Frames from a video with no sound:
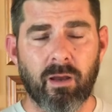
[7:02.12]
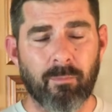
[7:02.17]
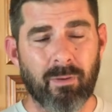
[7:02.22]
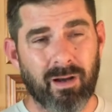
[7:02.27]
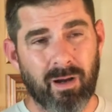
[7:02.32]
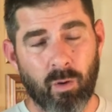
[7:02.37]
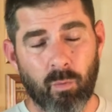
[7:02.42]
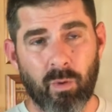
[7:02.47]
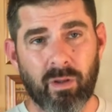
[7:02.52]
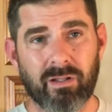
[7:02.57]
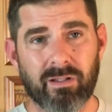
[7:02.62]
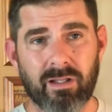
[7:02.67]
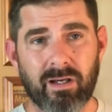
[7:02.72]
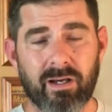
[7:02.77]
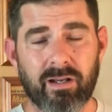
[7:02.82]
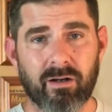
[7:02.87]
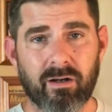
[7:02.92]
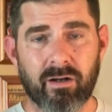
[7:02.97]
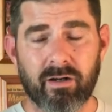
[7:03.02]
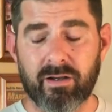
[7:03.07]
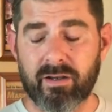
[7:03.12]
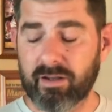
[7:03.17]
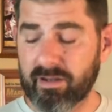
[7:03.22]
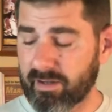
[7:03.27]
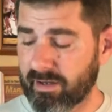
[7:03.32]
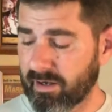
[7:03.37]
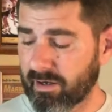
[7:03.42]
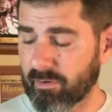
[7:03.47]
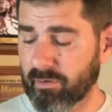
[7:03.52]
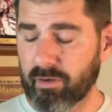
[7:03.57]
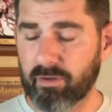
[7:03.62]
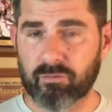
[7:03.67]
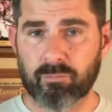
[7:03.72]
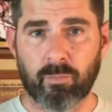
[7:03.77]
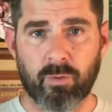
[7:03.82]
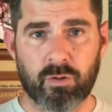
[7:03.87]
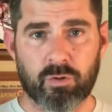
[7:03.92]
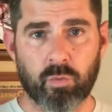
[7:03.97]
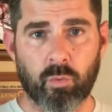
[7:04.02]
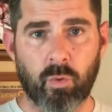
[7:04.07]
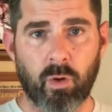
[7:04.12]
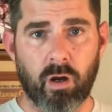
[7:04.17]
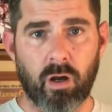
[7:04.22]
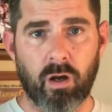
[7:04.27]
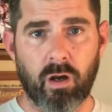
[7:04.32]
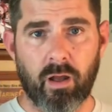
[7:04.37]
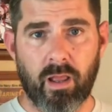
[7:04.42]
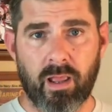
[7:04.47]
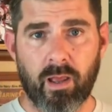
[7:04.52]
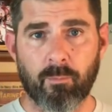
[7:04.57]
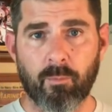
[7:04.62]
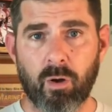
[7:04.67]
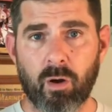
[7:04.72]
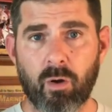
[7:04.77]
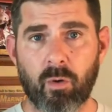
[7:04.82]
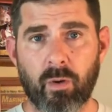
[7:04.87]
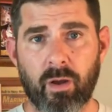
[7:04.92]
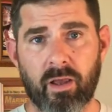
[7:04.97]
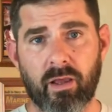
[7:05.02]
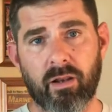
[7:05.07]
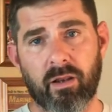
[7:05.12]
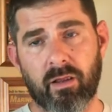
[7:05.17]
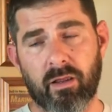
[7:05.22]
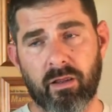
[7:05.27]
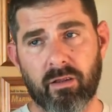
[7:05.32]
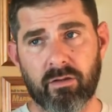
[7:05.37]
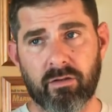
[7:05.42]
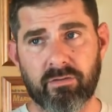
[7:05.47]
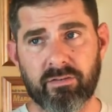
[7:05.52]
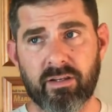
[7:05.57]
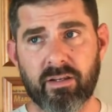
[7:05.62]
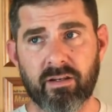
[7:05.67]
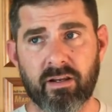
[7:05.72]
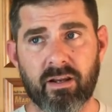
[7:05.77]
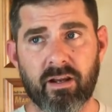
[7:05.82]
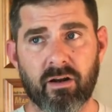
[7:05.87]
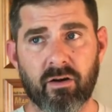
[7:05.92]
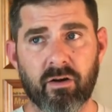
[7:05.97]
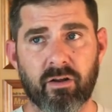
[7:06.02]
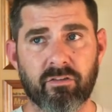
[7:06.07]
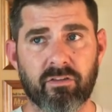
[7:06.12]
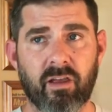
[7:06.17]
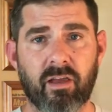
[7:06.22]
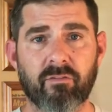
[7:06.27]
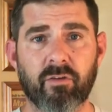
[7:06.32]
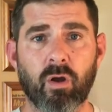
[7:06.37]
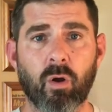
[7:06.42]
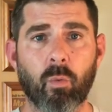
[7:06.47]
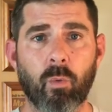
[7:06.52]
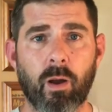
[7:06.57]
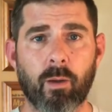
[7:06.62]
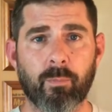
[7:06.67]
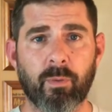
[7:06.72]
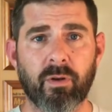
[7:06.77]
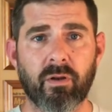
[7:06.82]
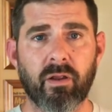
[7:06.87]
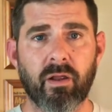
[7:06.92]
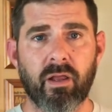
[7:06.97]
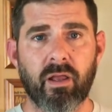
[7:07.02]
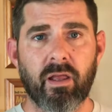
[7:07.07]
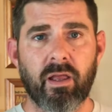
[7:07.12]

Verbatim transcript: but I went lighter and didn't carry as much uh, ammo and, and, didn't carry as heavy a weapon.